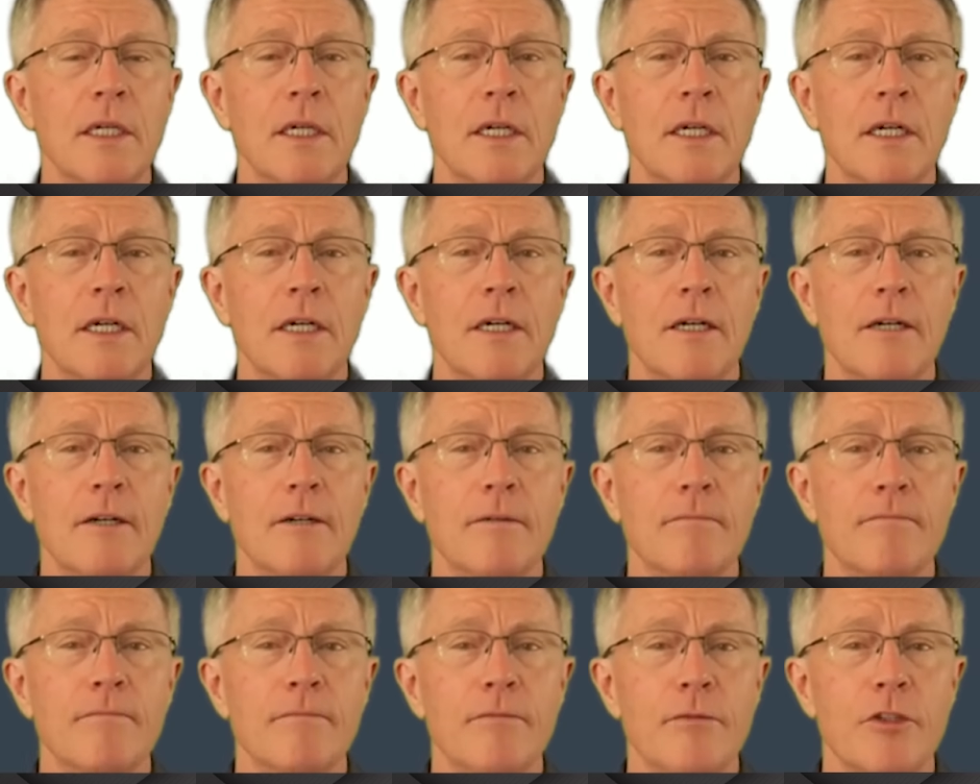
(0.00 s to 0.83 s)

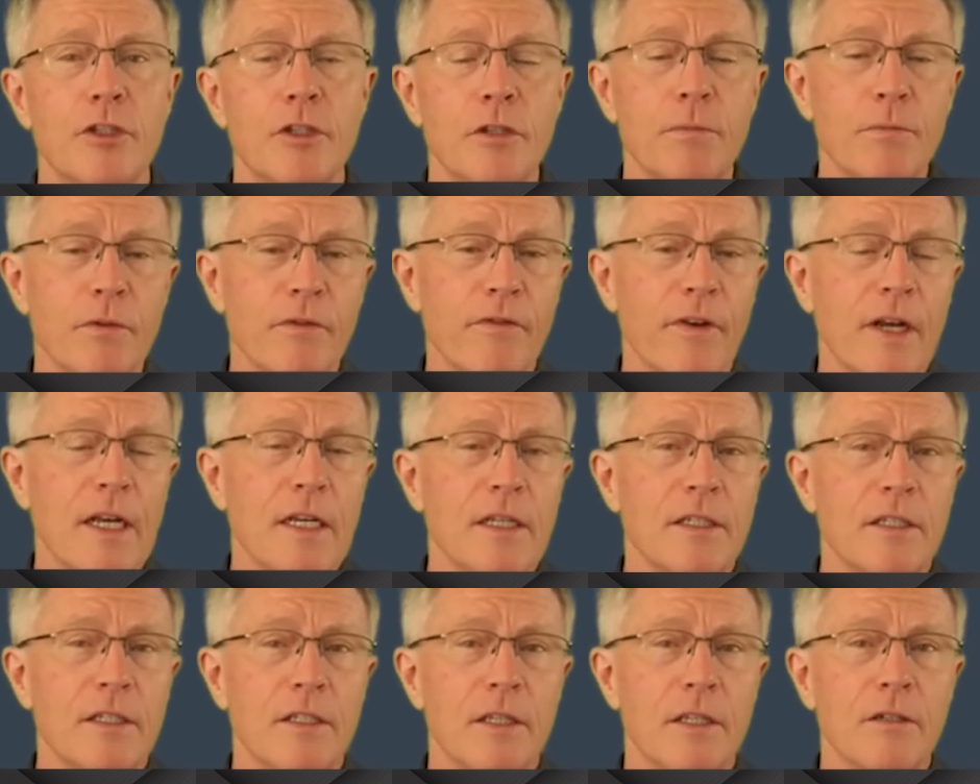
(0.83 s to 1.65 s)
um,
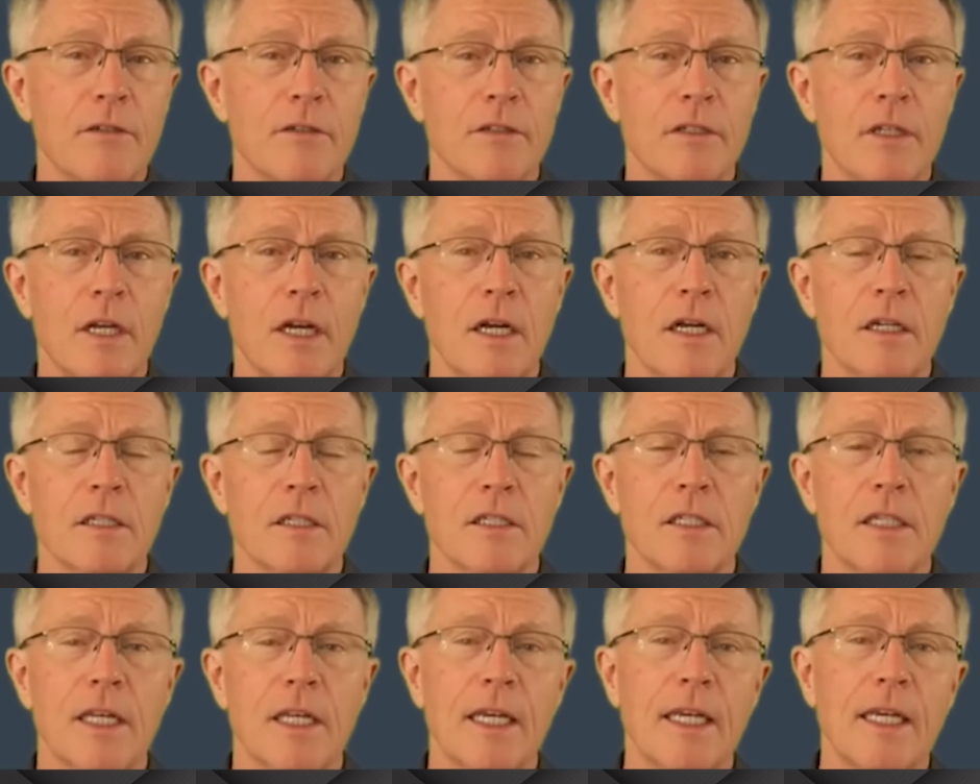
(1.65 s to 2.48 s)
supervised those
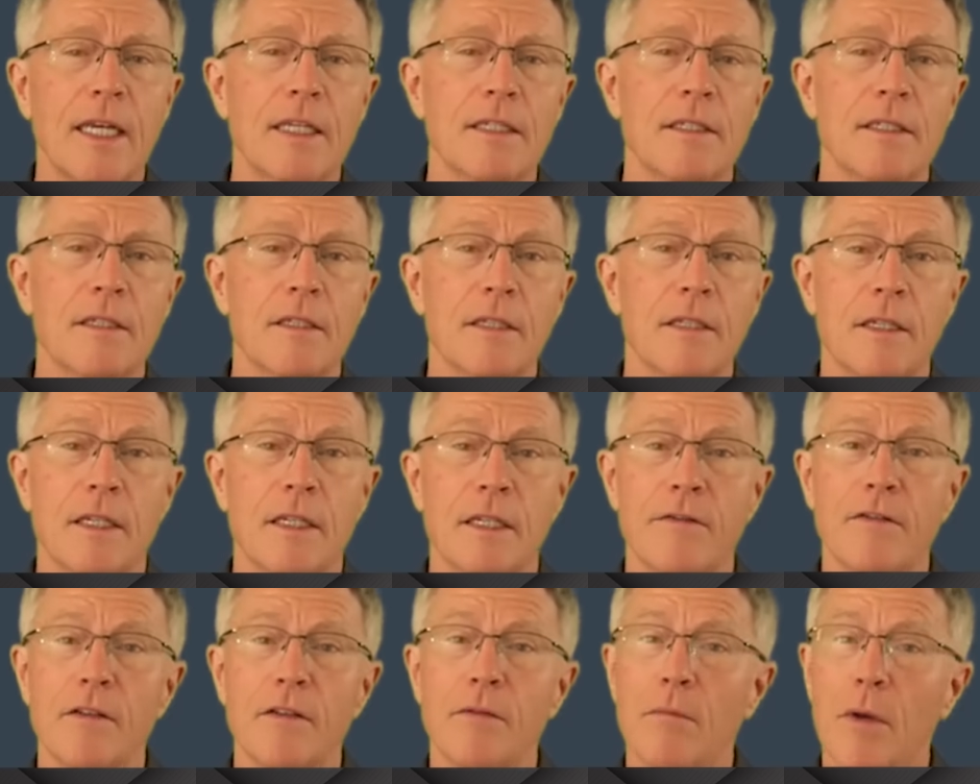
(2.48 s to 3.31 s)
docs, and
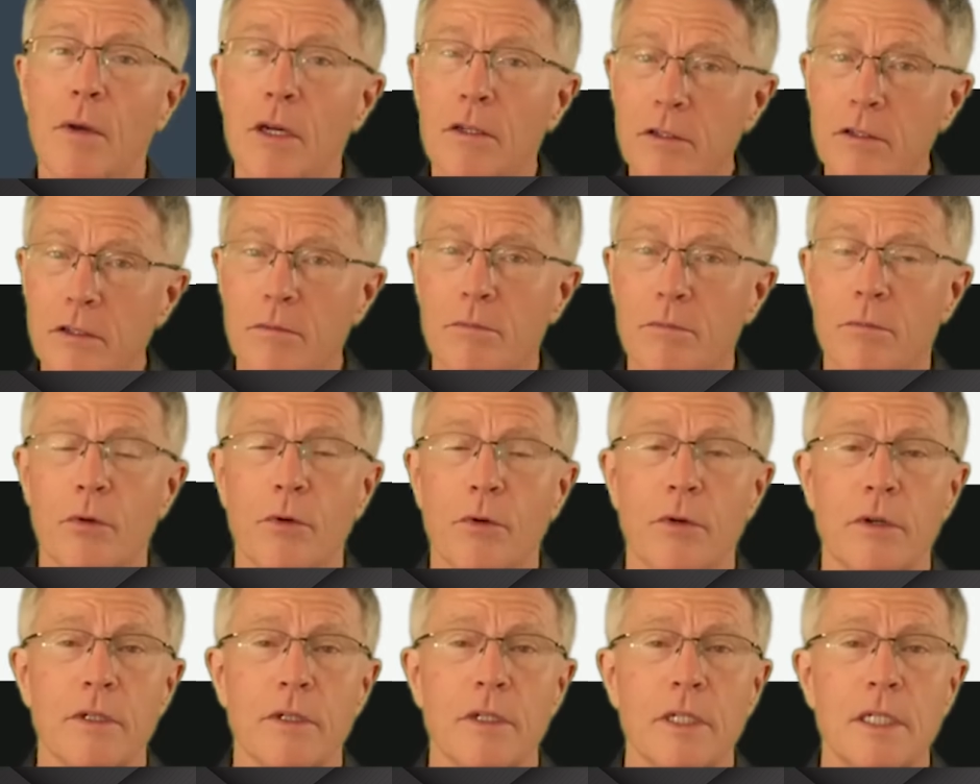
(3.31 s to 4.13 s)
even most
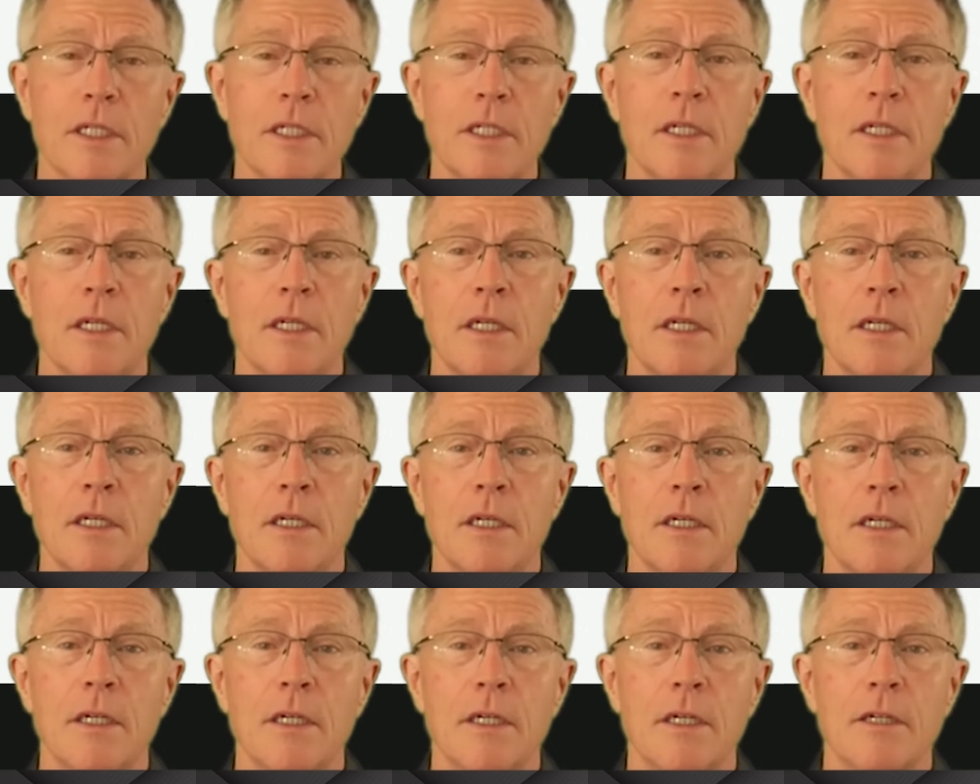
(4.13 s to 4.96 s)
importantly,
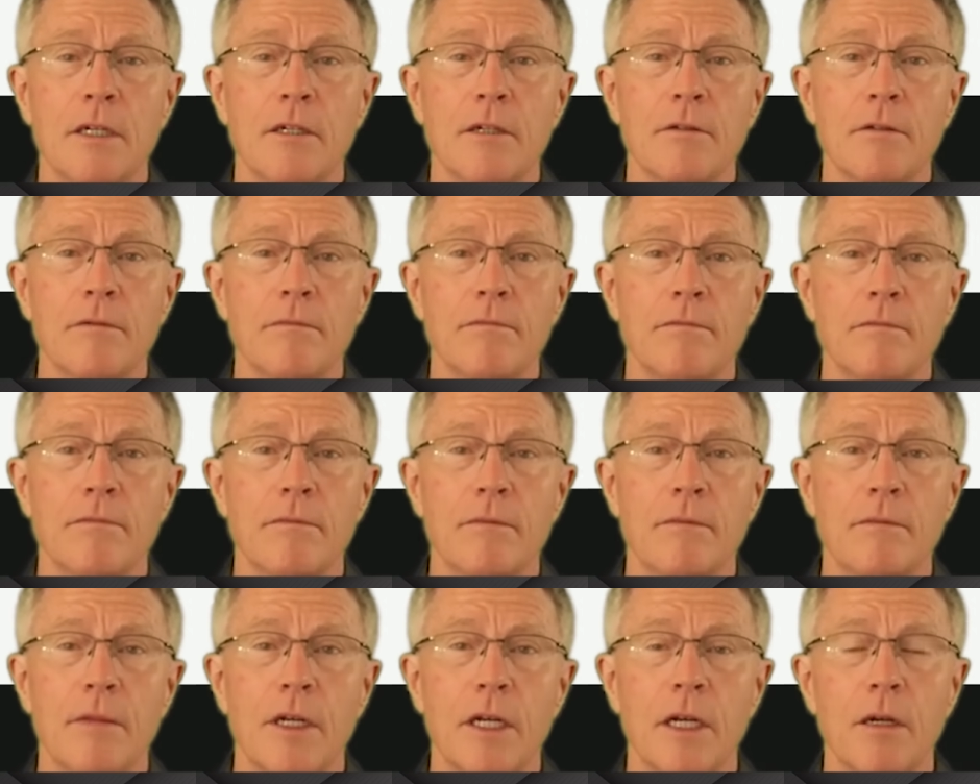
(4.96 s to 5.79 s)

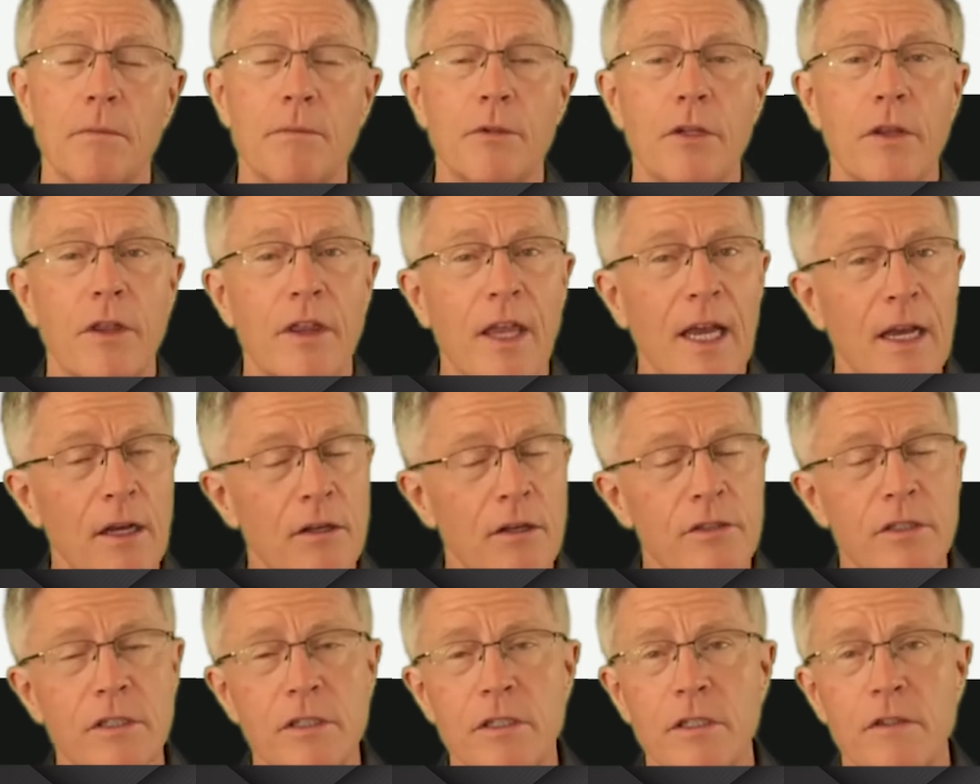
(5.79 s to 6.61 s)
helped
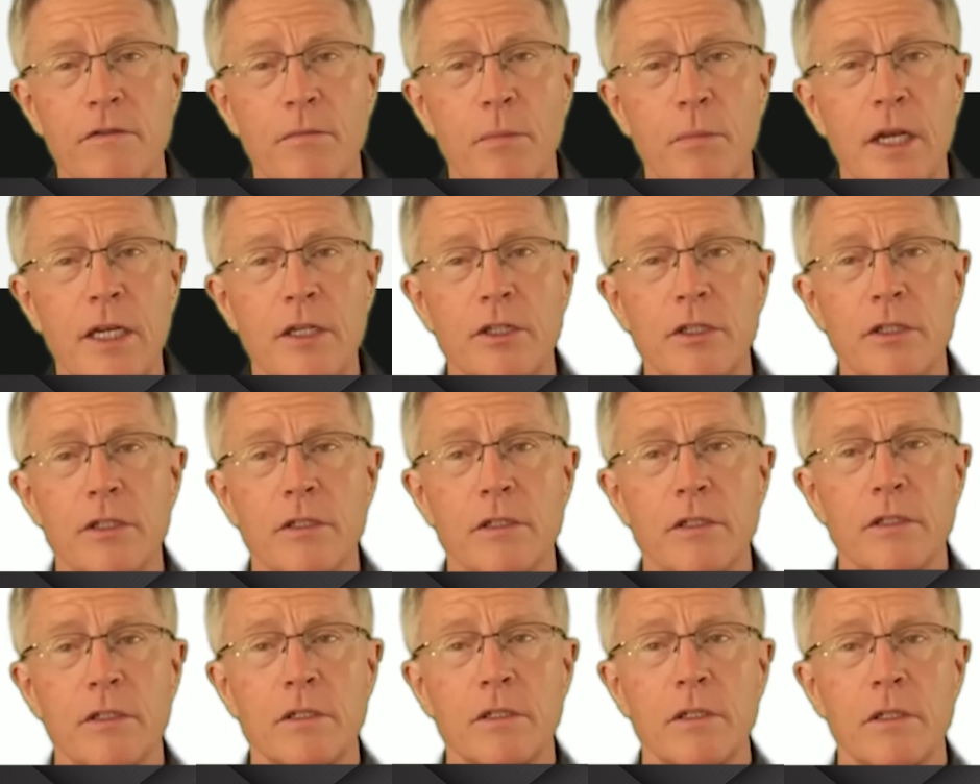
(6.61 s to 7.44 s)
thousands of
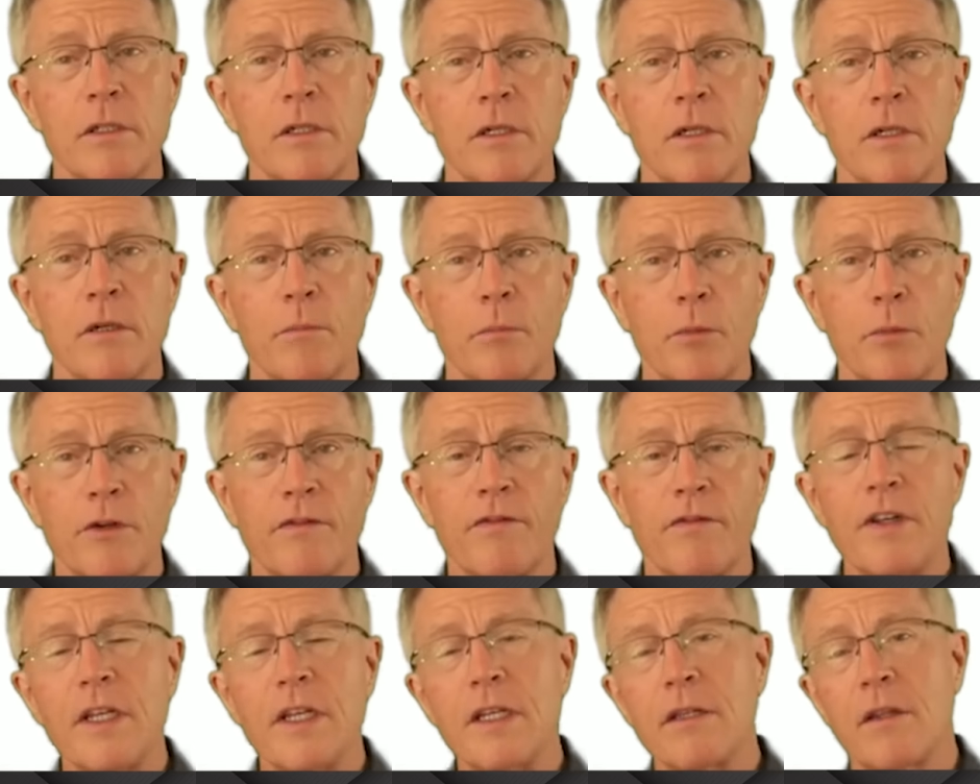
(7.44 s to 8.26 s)
patients
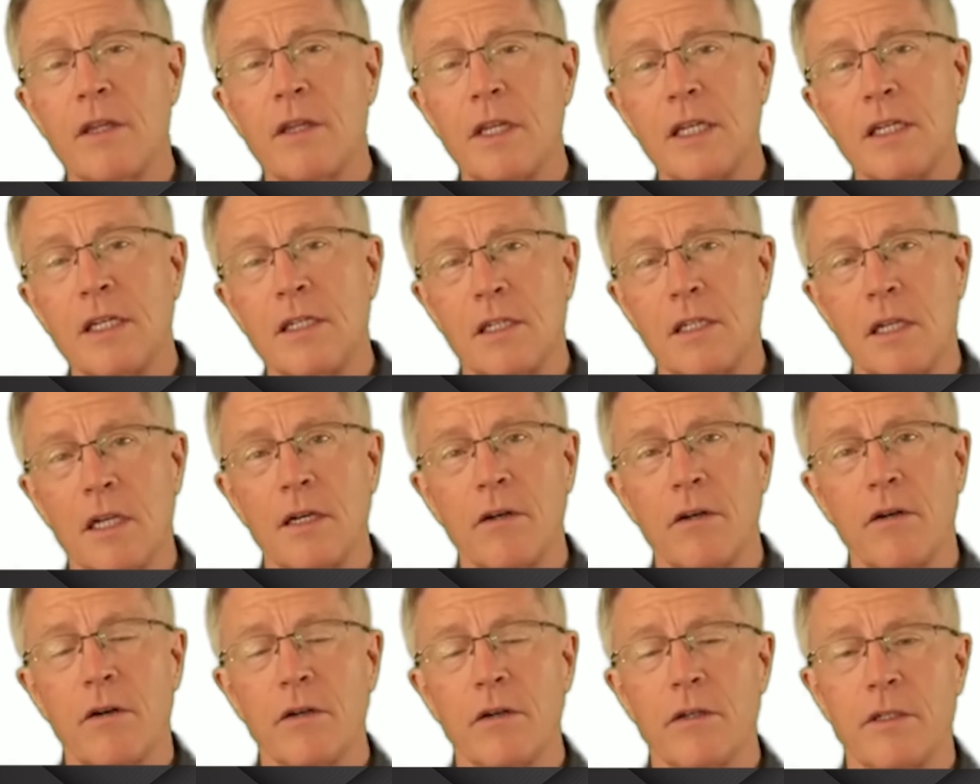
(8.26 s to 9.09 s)
prevent things like
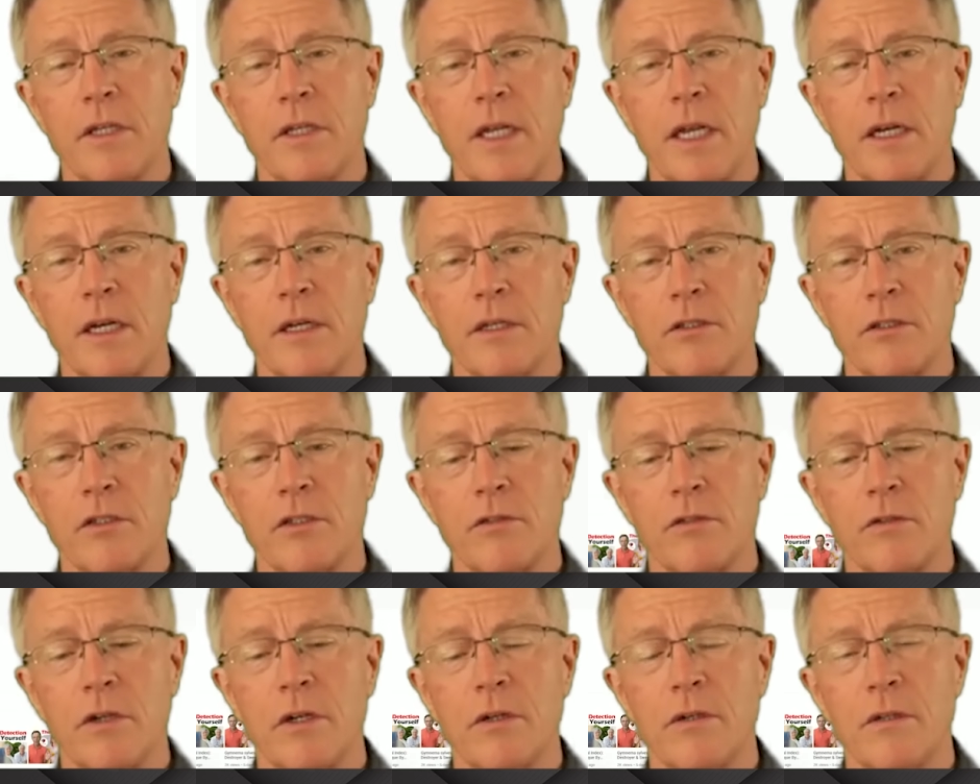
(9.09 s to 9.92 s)
heart attack and
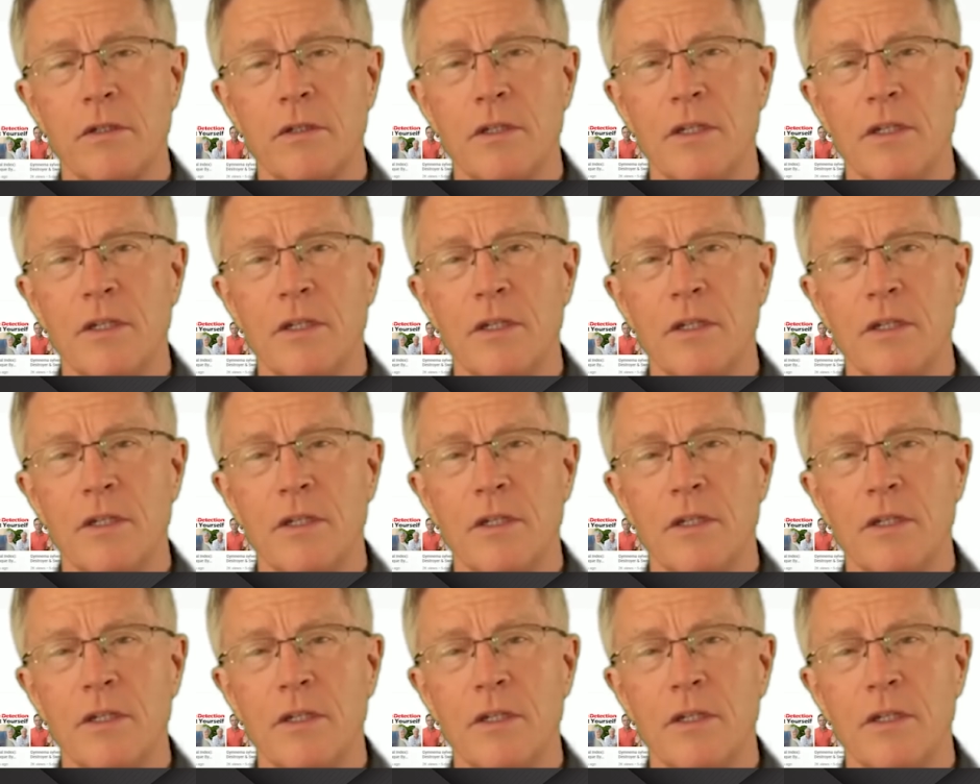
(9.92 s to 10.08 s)
stroke.